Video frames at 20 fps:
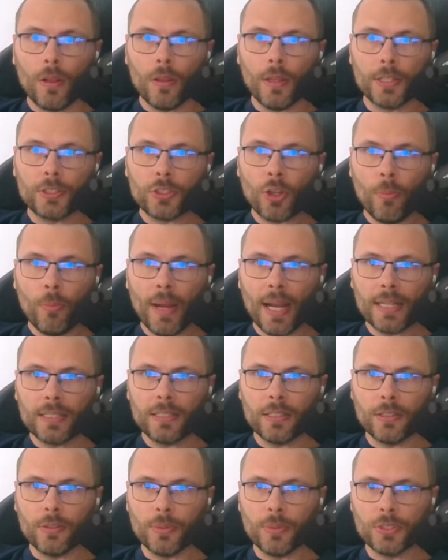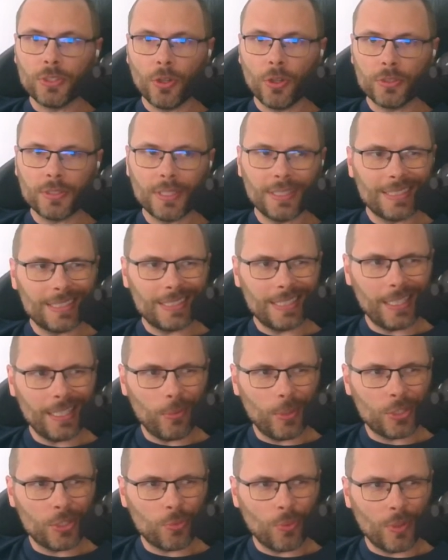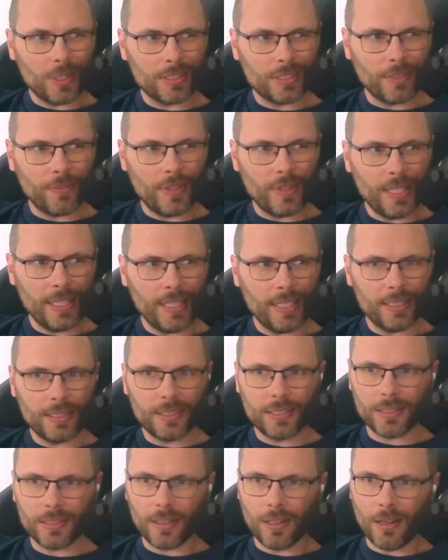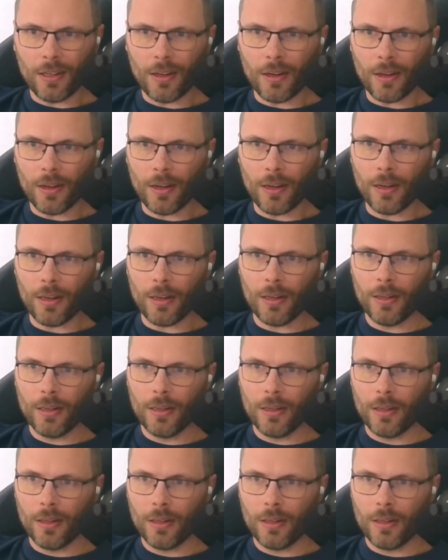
Let's go back to the results and see which ones of these are